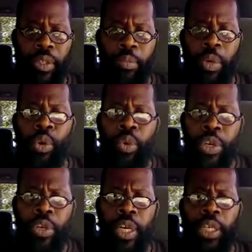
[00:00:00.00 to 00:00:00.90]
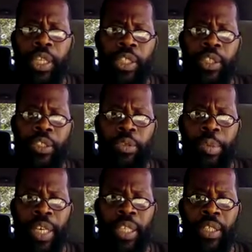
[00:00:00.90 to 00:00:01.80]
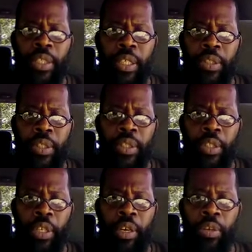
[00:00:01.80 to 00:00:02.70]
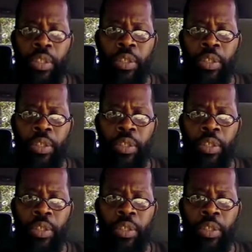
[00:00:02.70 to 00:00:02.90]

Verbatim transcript: But who are you gonna listen to, man? You know,